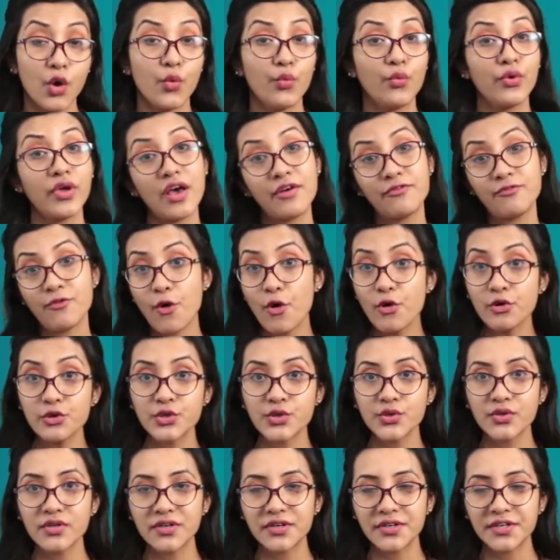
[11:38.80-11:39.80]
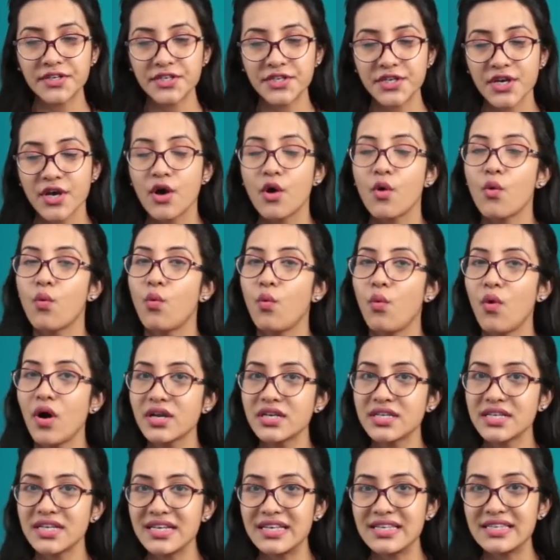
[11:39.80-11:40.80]
We have also learned
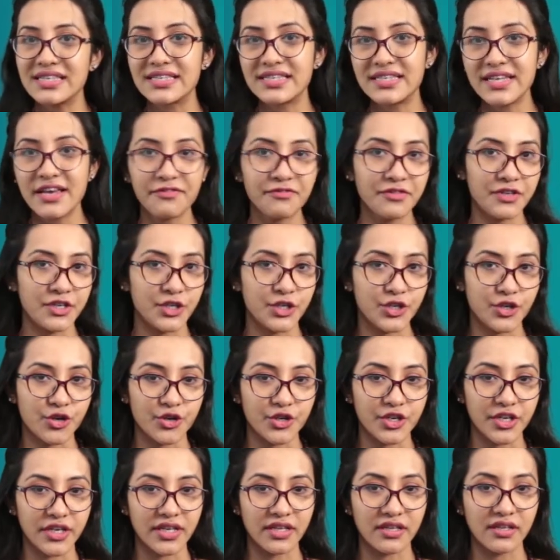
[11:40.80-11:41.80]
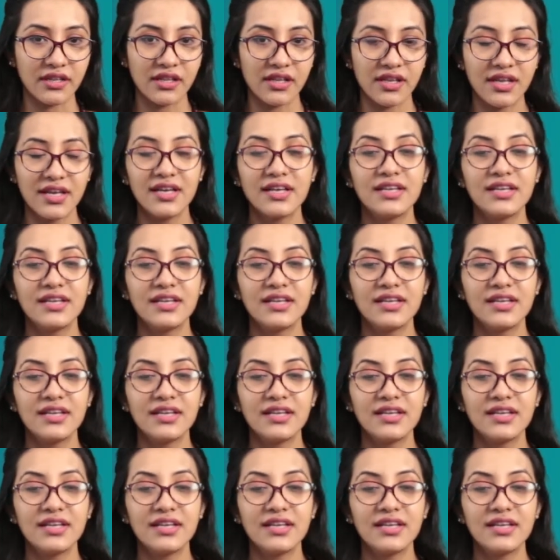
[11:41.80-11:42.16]
what is definite article.